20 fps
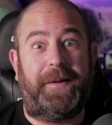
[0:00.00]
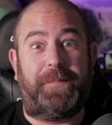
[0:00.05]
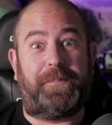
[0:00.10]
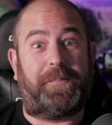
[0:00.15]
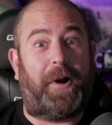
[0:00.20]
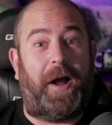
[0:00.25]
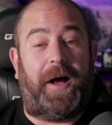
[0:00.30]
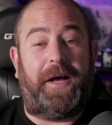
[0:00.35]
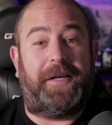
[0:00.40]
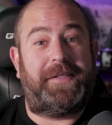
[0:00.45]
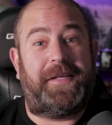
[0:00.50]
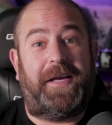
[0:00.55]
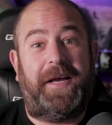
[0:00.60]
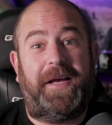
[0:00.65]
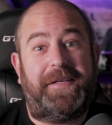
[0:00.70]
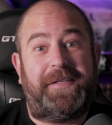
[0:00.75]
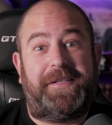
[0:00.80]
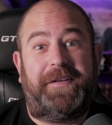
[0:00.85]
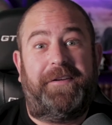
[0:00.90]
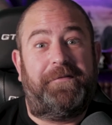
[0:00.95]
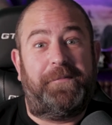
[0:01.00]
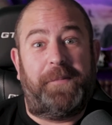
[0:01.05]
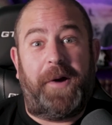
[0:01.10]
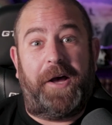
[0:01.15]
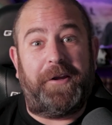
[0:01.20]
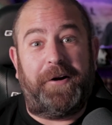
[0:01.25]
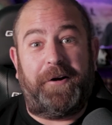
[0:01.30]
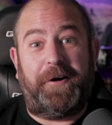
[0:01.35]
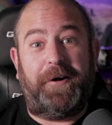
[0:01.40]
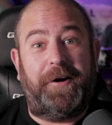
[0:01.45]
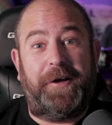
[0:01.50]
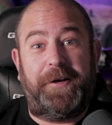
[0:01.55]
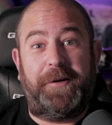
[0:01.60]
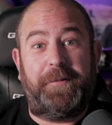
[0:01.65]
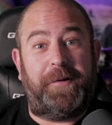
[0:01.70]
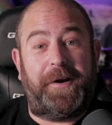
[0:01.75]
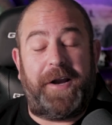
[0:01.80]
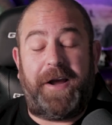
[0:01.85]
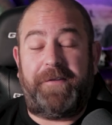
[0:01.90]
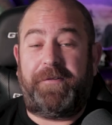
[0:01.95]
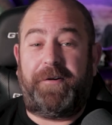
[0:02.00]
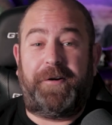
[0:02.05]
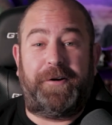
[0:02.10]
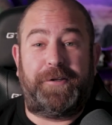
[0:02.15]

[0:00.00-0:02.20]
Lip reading: process of motherhood and whatever.